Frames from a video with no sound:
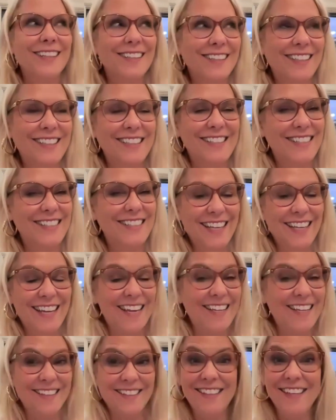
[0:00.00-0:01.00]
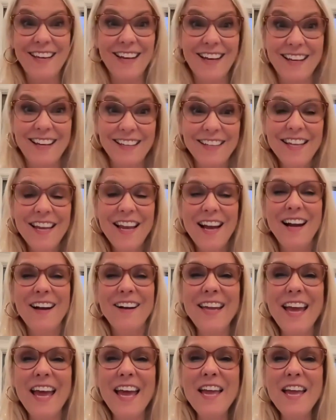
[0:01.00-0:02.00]
It's like, duh.
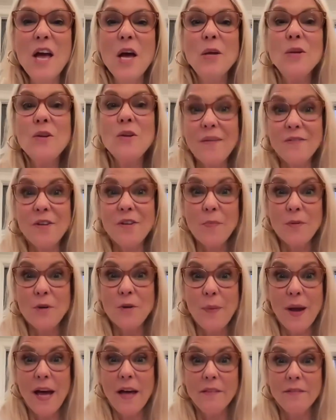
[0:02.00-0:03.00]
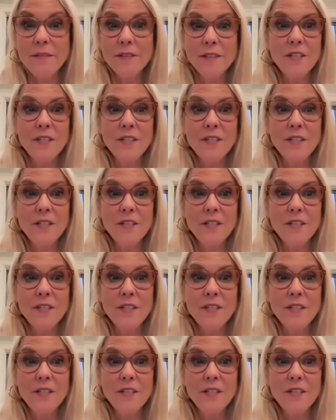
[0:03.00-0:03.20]
Okay. You have to open your mouth.